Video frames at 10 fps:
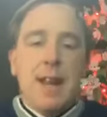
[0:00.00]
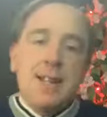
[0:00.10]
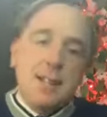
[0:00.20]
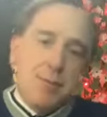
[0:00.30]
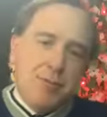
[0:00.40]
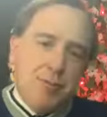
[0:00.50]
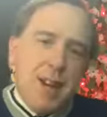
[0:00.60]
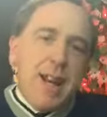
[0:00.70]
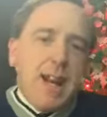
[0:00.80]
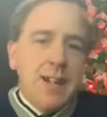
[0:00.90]
And it's a
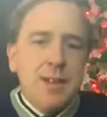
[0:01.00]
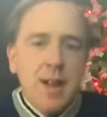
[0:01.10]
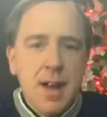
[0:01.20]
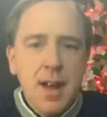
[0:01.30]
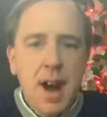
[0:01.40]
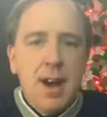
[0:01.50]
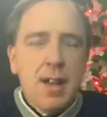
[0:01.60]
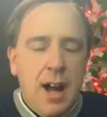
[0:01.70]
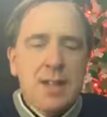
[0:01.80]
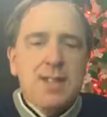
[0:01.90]
pretty un, un,
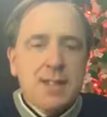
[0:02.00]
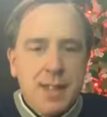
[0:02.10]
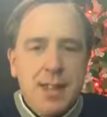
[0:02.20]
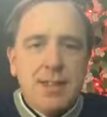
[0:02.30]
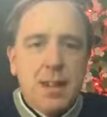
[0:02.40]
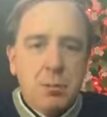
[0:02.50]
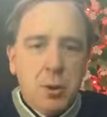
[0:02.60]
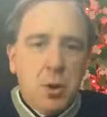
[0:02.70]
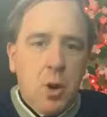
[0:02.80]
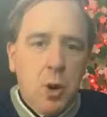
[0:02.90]

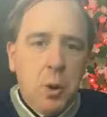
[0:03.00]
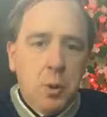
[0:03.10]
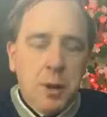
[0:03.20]
unseasonable cold.